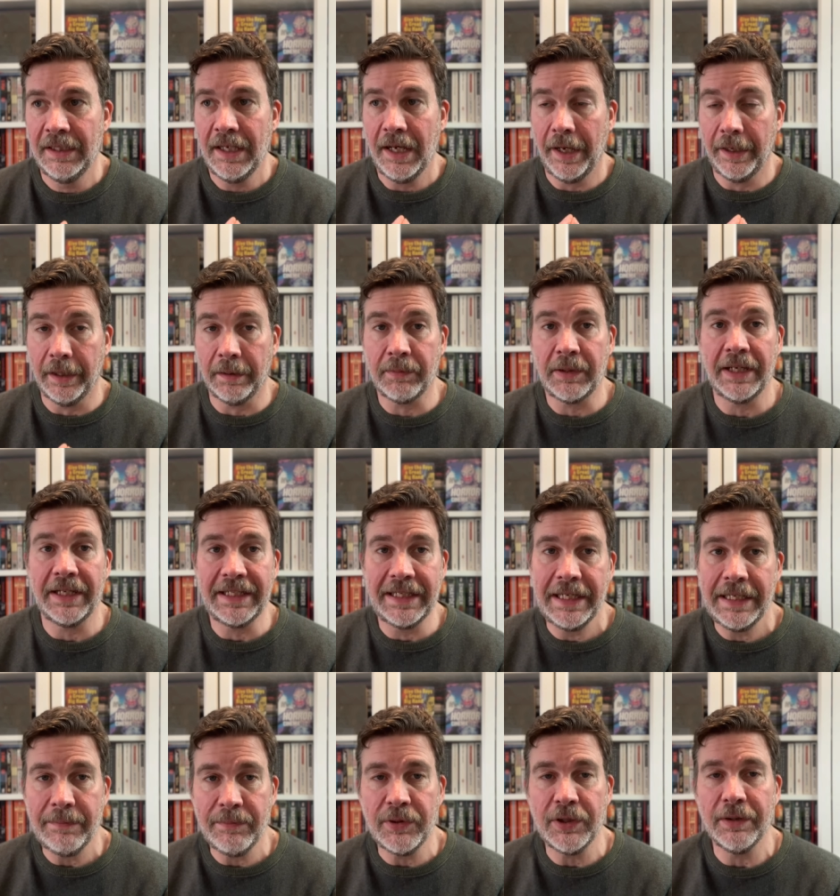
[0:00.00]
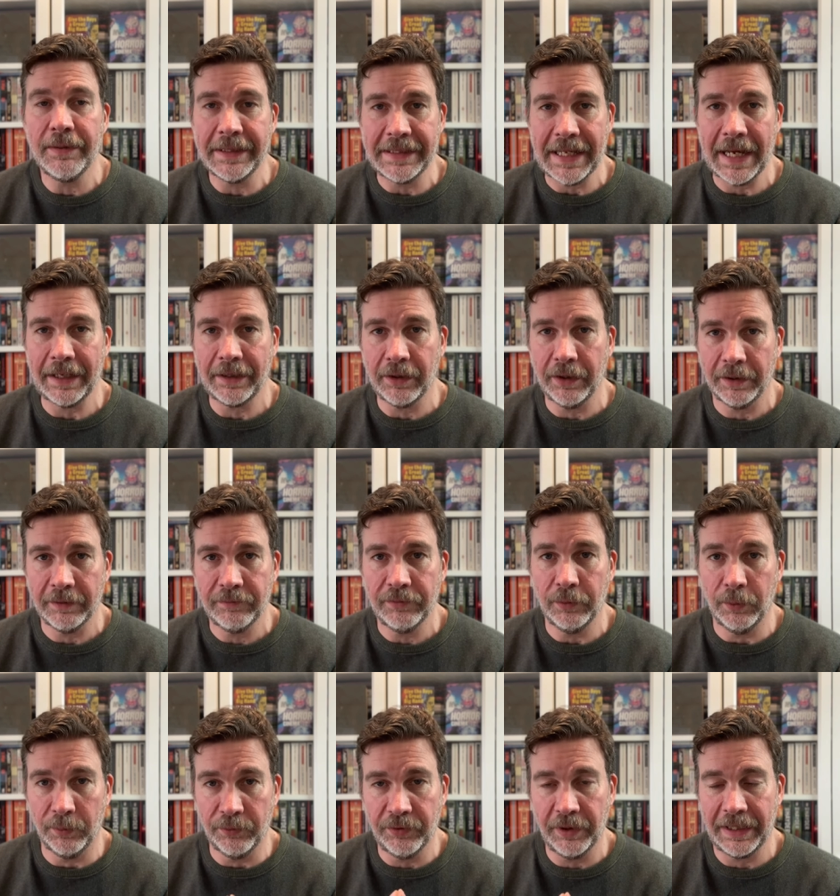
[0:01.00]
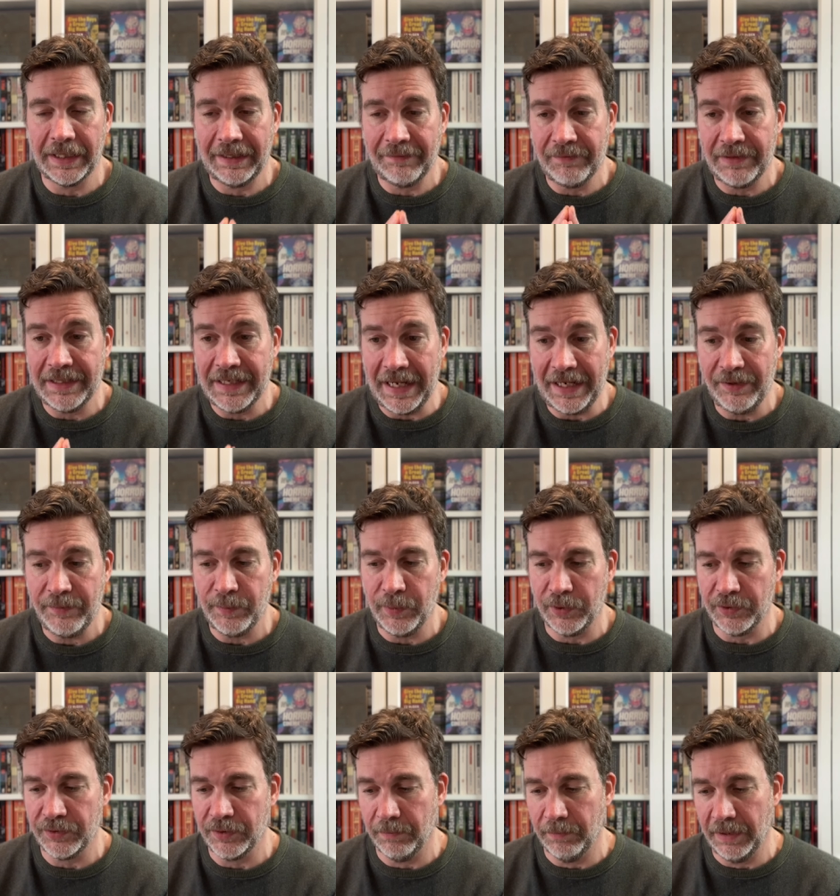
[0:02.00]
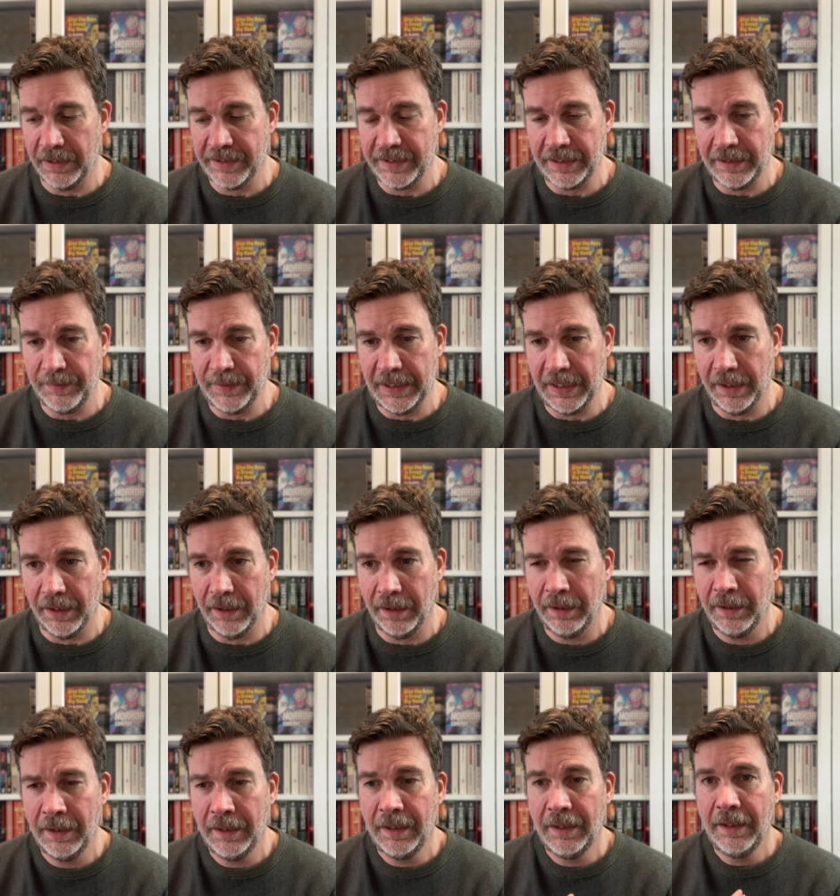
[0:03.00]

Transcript: And I'm going to keep doing that going forward, trying to have less books on my TBR.